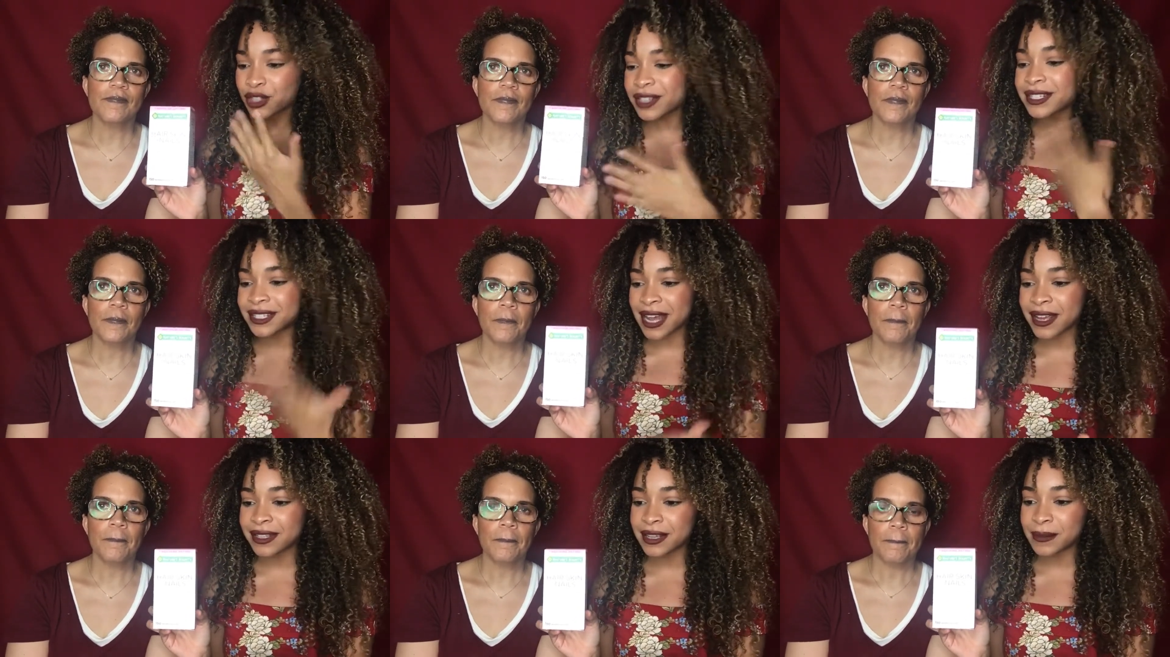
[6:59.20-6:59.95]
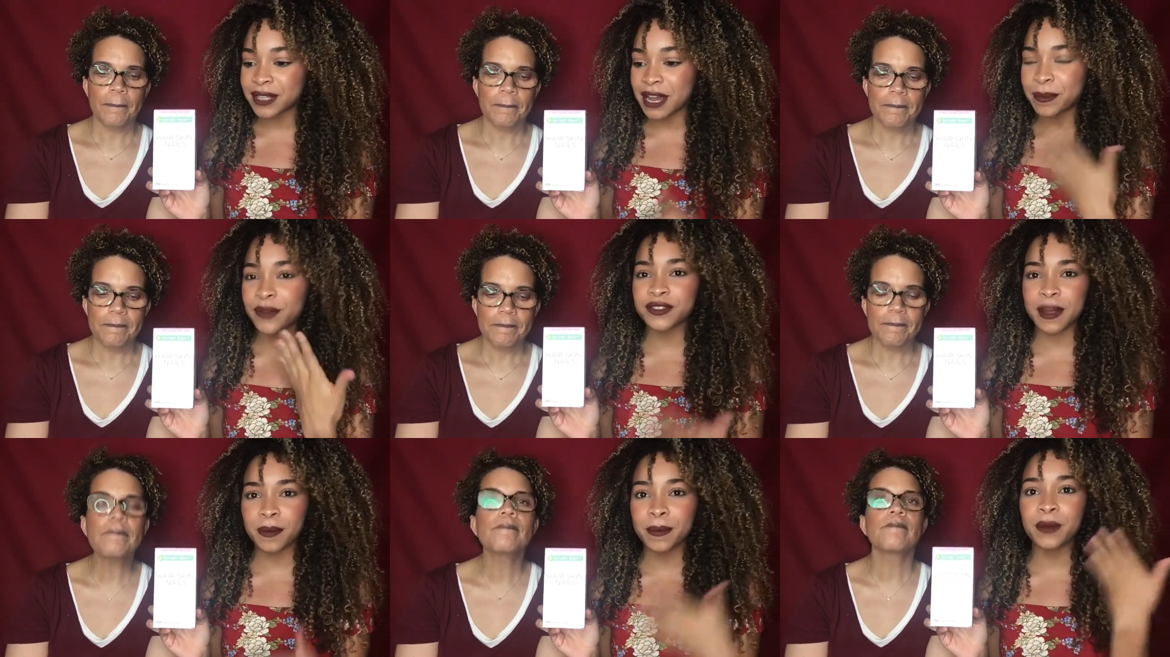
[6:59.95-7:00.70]
Speaker 1: good to take some type of
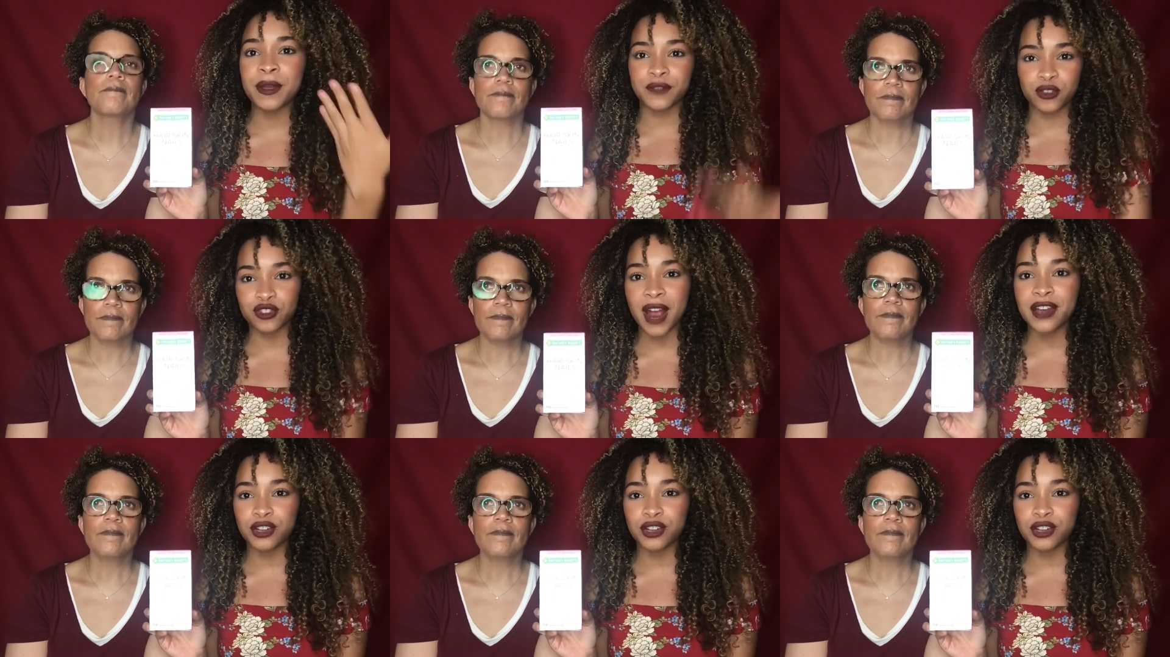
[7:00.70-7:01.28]
supplement if you're trying